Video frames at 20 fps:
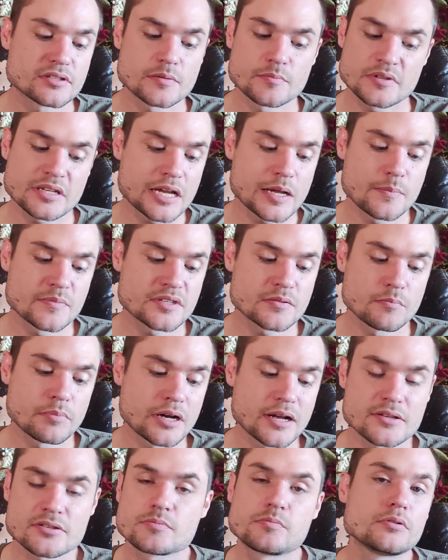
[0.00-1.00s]
Sometimes
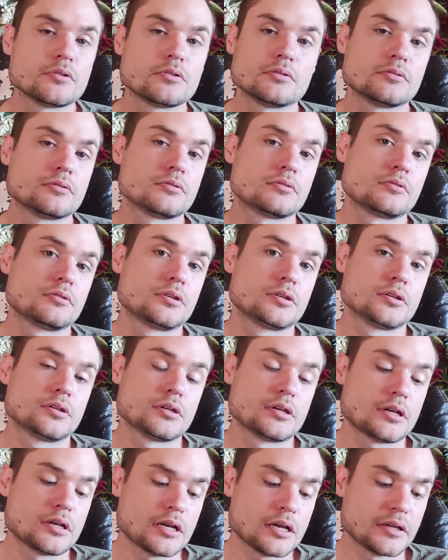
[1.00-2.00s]
impossible
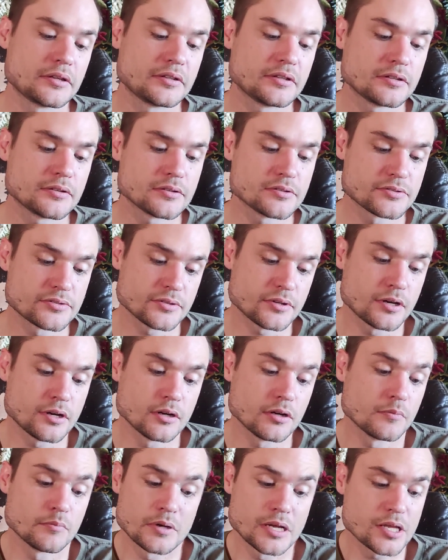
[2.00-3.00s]
ideals
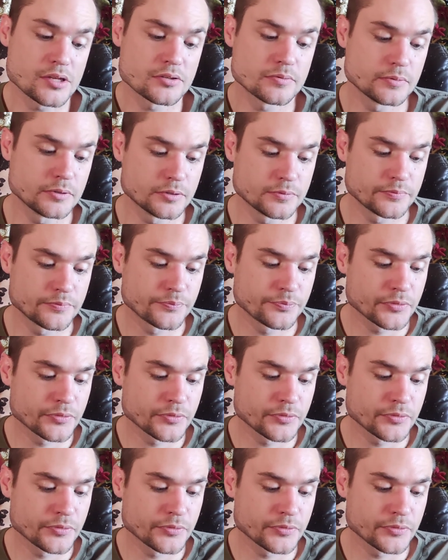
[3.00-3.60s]
are impossible.